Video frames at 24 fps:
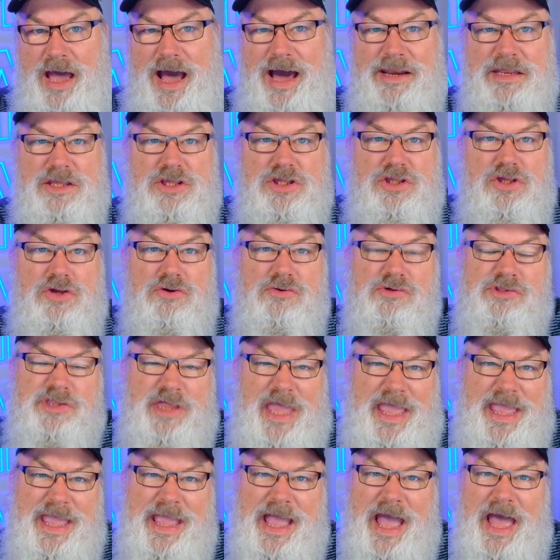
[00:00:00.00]
how to use
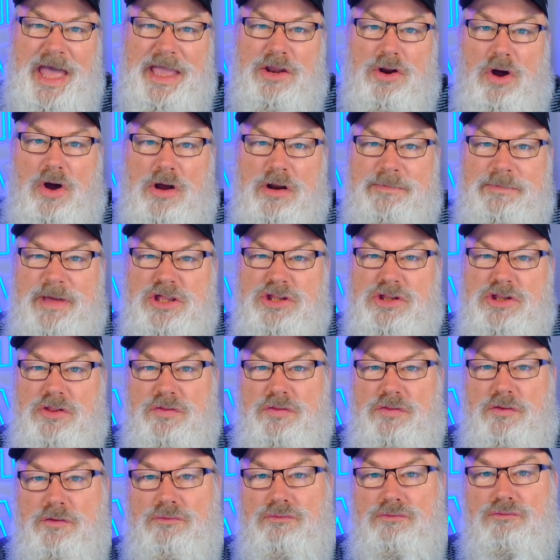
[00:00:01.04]
AI and automation
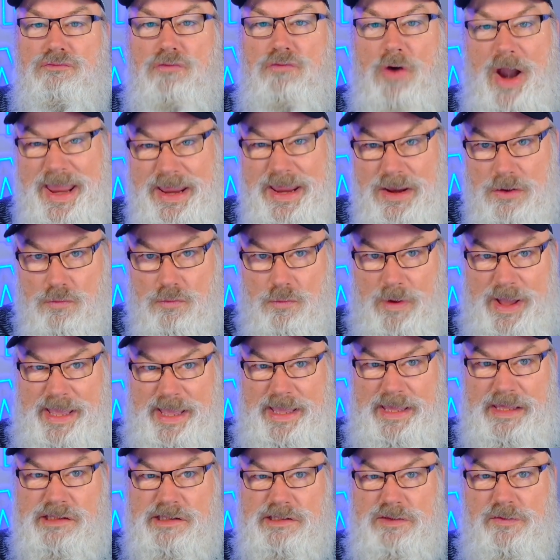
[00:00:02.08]
the right
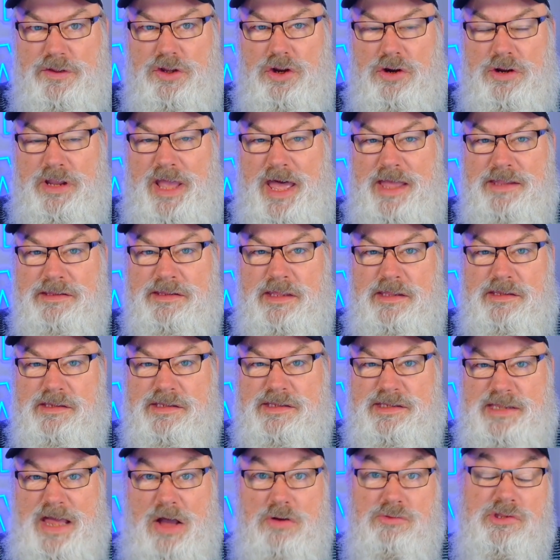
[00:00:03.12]
way so that your content
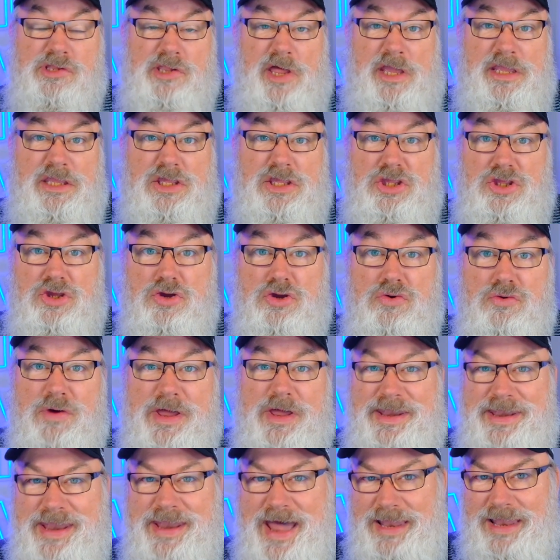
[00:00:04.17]
sounds like you
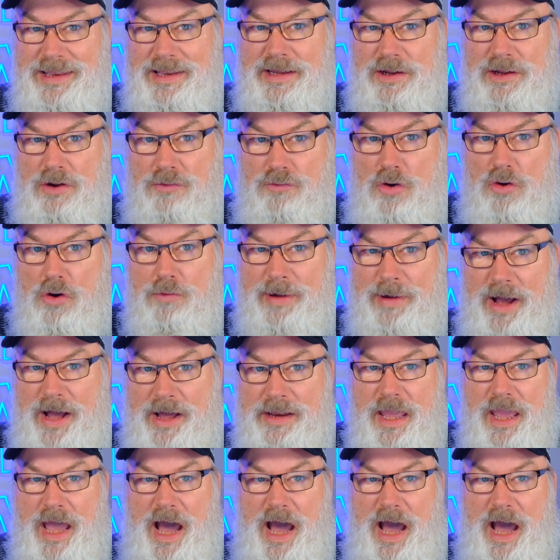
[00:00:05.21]
and not like a robot,